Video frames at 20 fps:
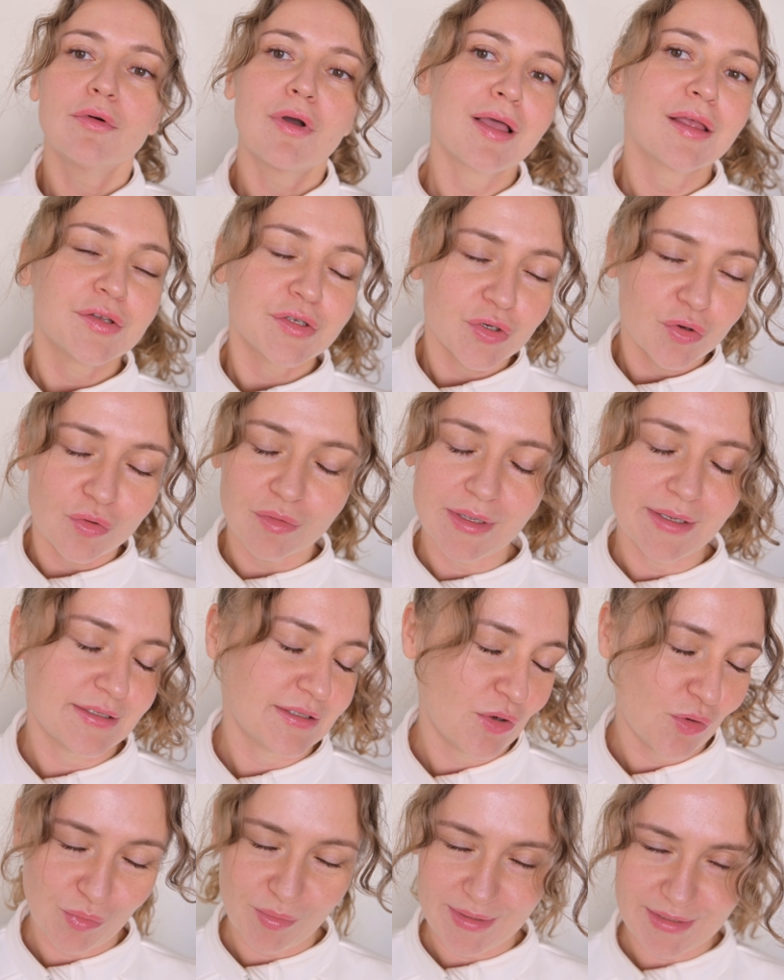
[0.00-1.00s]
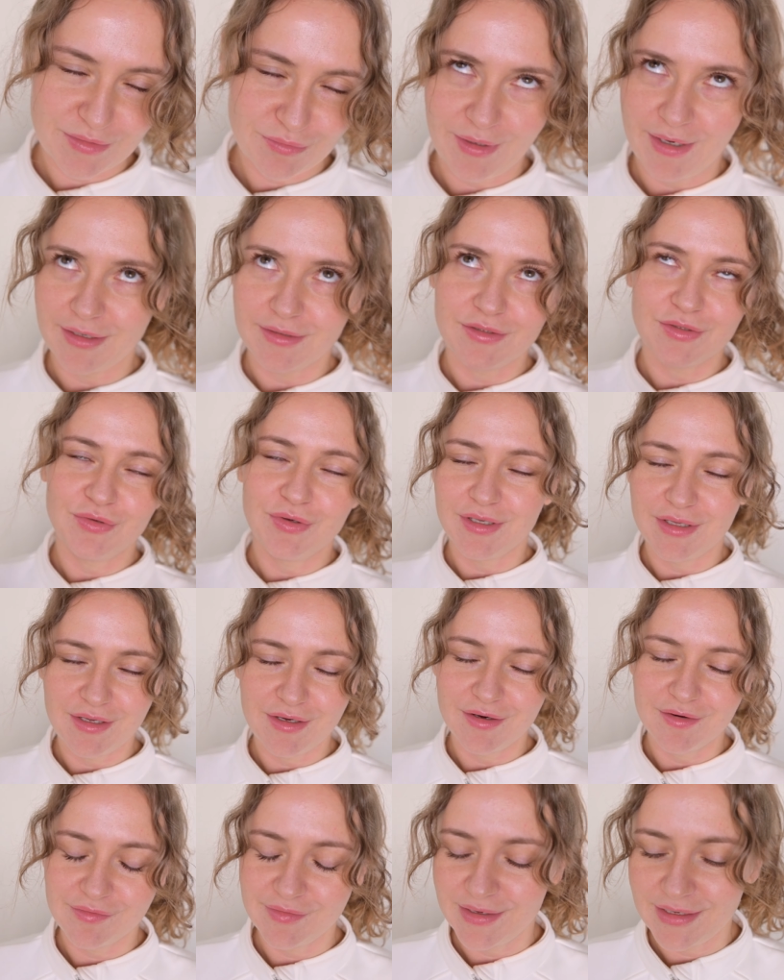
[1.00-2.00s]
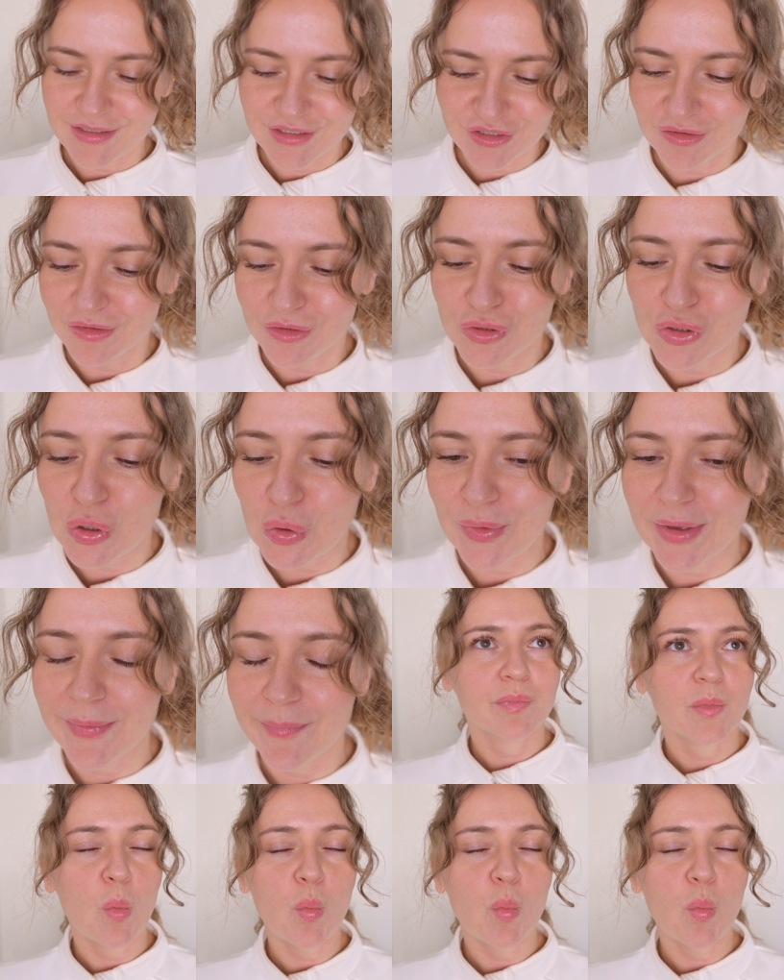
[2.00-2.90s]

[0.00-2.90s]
As always, we're doing here facial glowing.